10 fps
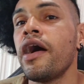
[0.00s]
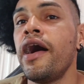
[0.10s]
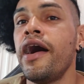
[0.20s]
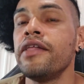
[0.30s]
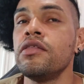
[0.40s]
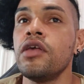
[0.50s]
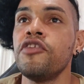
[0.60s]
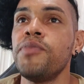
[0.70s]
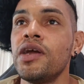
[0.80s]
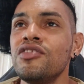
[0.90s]
And
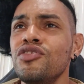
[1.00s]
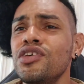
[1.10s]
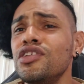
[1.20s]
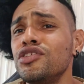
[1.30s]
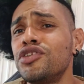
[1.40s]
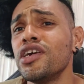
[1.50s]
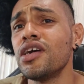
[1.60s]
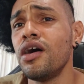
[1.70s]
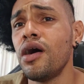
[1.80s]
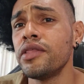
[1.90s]
it's better to
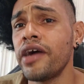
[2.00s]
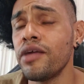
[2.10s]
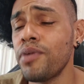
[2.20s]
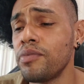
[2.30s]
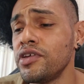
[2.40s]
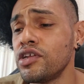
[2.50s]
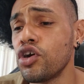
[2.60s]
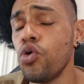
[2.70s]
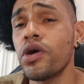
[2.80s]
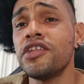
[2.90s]
drink a Diet Pepsi and a
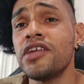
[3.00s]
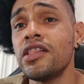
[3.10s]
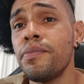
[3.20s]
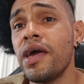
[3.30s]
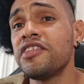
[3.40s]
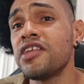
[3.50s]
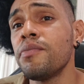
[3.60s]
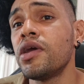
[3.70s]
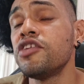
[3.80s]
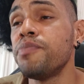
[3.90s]
Coke. It's not the best
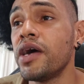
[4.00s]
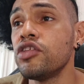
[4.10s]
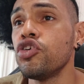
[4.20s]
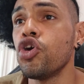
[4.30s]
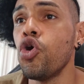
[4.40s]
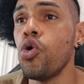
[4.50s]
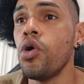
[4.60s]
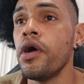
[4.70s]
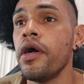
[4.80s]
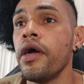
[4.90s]
thing, but it's better to
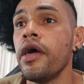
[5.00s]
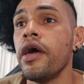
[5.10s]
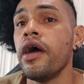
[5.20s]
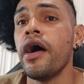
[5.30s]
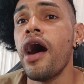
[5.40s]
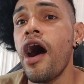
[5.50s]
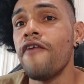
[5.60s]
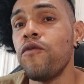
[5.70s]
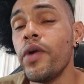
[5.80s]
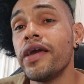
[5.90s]
go
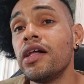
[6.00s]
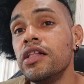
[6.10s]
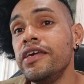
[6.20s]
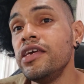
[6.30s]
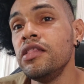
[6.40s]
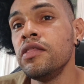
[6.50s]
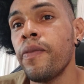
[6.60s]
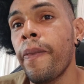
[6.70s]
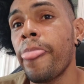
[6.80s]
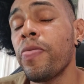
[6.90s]
halfway clean
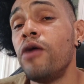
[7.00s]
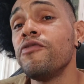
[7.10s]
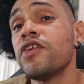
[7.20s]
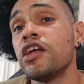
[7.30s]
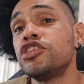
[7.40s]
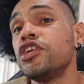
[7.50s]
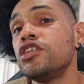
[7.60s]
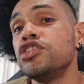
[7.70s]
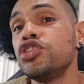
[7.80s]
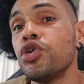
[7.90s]
in terms of getting rid
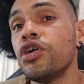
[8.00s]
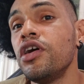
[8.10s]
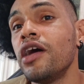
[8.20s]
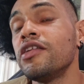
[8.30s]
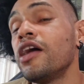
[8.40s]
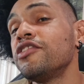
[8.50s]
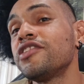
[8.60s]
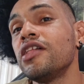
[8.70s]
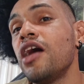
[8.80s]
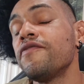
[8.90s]
of the sugar and
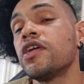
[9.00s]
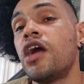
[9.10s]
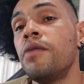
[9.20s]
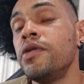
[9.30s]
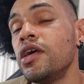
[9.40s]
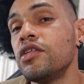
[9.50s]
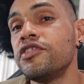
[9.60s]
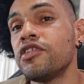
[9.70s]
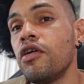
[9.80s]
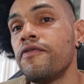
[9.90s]
still have the carbonated
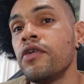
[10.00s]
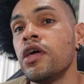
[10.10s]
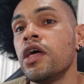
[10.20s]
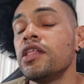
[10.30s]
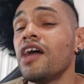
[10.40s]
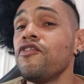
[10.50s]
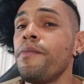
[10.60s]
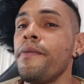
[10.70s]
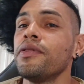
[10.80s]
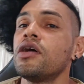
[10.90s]
stuff. That's the
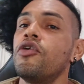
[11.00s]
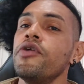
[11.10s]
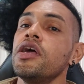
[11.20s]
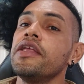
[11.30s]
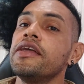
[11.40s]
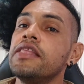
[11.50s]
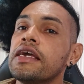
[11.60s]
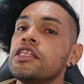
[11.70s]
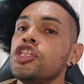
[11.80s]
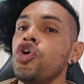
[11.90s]
people that are really
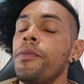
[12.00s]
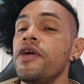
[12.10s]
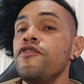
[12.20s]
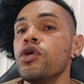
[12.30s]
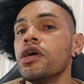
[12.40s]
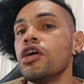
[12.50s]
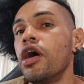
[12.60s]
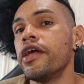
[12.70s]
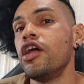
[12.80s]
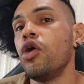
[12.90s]
addicted though, but if you can
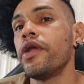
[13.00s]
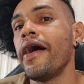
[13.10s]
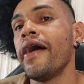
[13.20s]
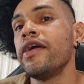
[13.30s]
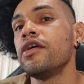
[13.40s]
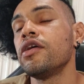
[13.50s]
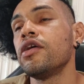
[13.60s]
cut it out, I